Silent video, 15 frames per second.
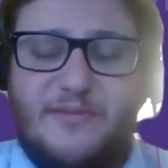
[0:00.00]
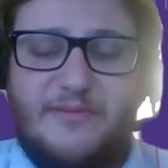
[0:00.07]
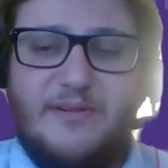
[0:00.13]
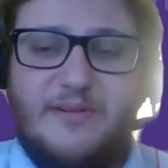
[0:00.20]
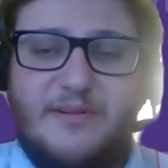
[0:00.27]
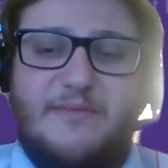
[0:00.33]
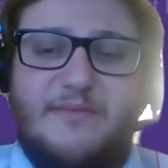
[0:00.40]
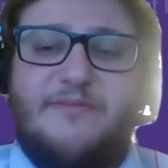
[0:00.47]

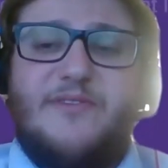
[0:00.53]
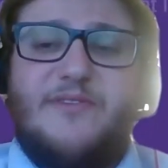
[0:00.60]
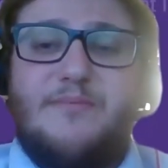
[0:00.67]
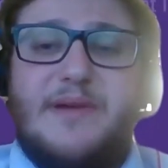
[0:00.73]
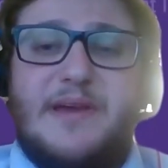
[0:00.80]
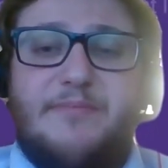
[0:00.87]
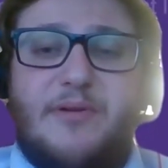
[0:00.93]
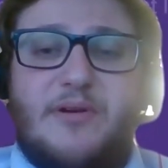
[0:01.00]
for
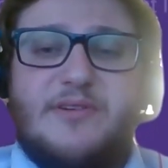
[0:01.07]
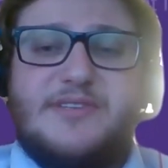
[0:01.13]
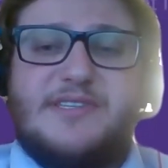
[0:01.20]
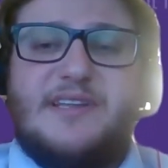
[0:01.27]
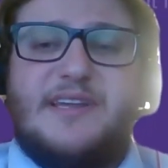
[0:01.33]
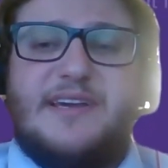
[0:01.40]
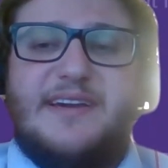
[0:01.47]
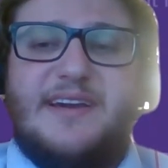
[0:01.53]
me
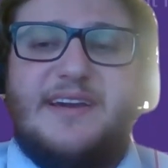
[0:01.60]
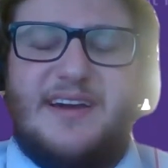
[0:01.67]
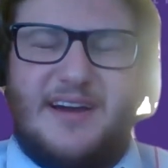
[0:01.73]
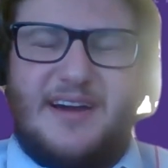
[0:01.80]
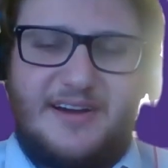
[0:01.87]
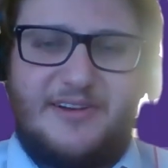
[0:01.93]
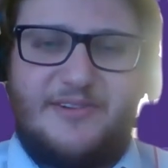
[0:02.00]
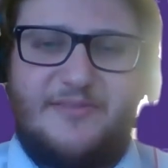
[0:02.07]
personally,
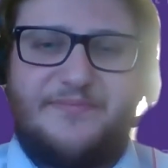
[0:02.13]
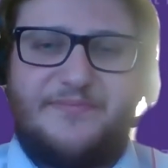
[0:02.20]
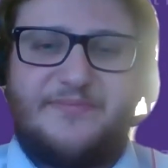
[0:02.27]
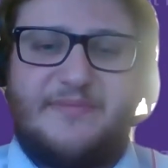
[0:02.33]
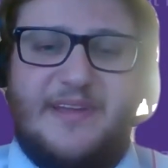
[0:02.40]
and